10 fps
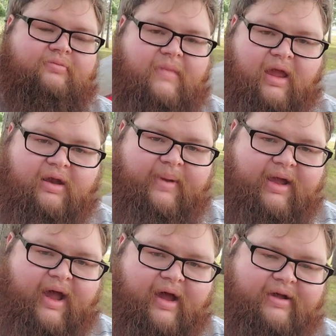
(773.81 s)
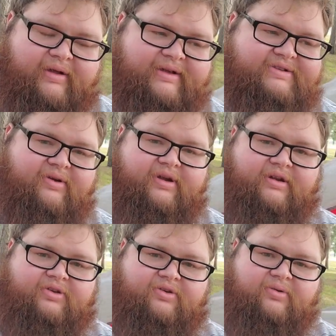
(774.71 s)
Anime Kyle is going to
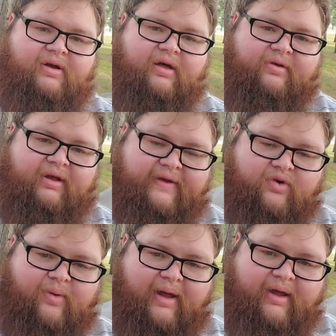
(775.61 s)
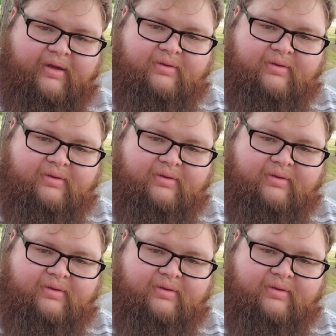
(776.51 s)
do another giveaway.